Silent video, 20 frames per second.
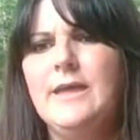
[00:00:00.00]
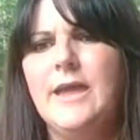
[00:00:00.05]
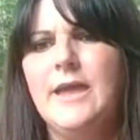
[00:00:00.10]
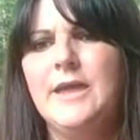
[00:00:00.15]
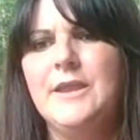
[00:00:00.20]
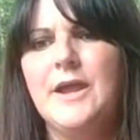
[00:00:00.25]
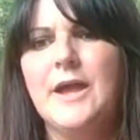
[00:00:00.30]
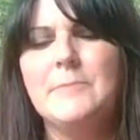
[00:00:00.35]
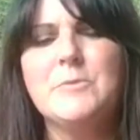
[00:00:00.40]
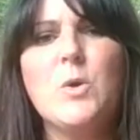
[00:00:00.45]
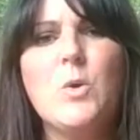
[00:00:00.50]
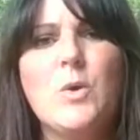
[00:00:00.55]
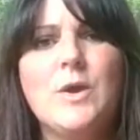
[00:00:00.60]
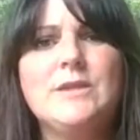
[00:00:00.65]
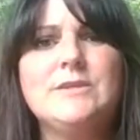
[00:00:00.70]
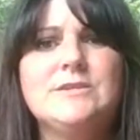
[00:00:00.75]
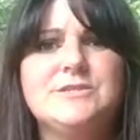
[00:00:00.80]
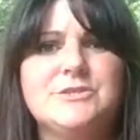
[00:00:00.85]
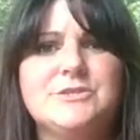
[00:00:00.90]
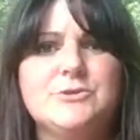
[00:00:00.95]
And I'm
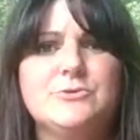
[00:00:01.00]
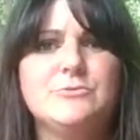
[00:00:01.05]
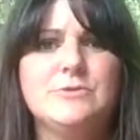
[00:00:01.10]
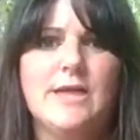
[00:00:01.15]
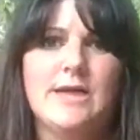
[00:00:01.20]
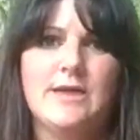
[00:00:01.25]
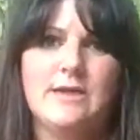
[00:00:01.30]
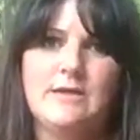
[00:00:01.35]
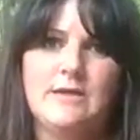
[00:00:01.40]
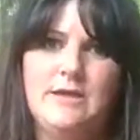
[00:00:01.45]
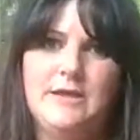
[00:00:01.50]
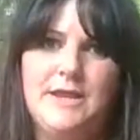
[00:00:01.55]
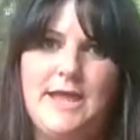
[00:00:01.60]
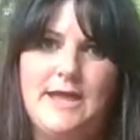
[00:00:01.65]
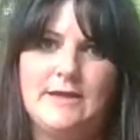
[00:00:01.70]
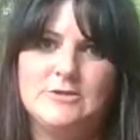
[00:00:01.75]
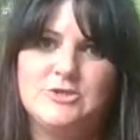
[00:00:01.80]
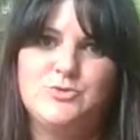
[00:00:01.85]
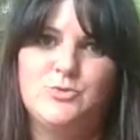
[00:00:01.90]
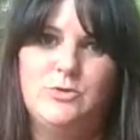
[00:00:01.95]
going to do like an
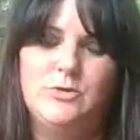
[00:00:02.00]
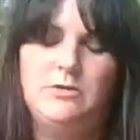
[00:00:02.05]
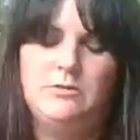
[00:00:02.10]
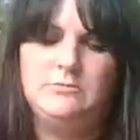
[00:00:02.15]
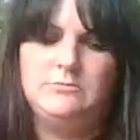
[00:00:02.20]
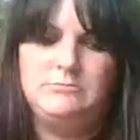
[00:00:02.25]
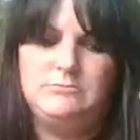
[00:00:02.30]
actual